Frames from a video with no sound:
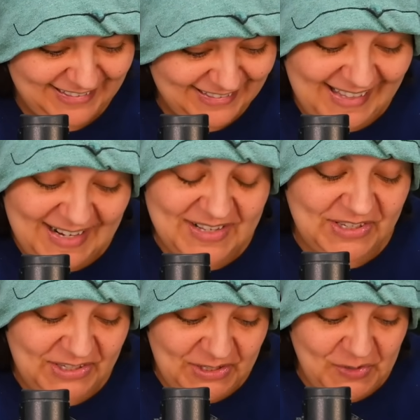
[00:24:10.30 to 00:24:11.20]
That is
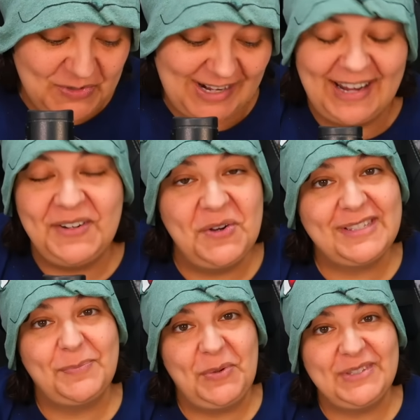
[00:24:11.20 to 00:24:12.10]
huge. I know it's
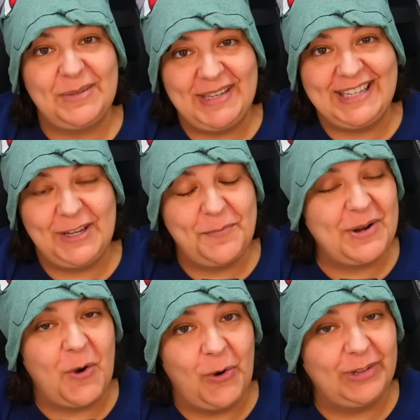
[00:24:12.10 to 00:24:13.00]
supposed to be cute, but
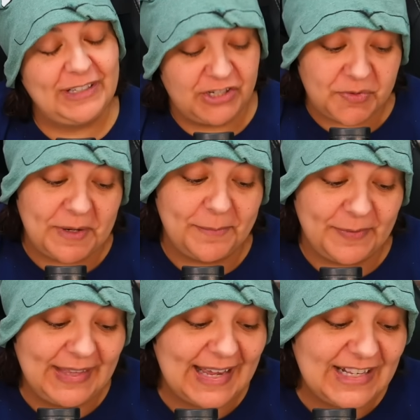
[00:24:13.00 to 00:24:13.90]
holy
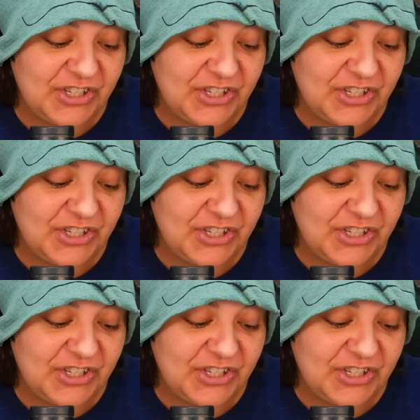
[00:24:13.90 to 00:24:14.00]
shrimp, that is